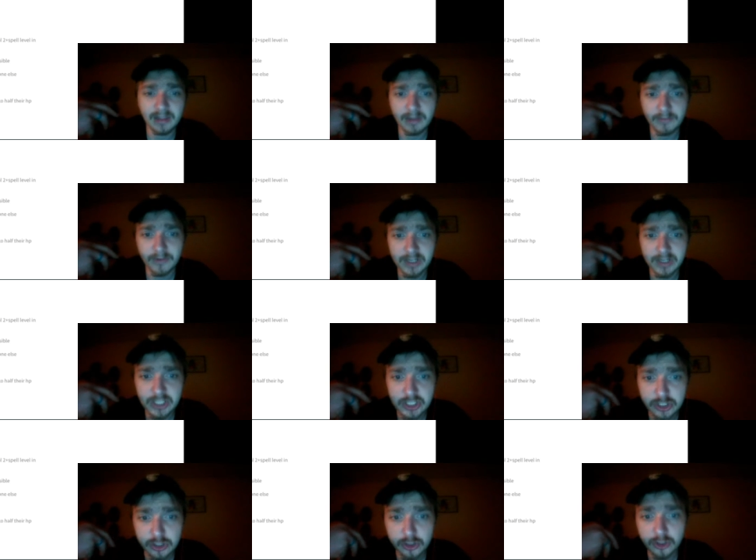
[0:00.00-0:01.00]
them for an
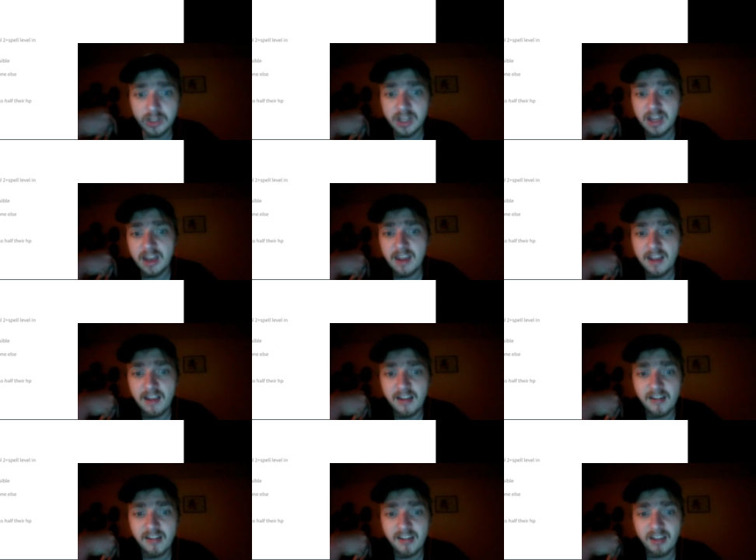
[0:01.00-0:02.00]
additional
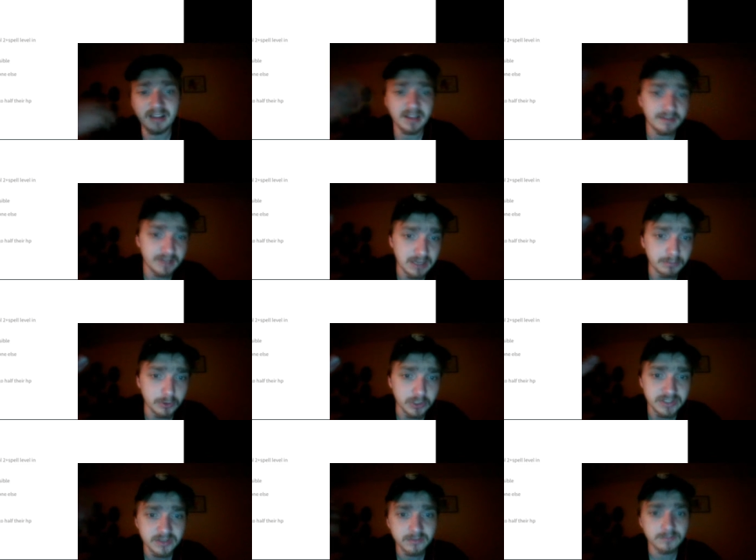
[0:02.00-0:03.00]
11 hit points.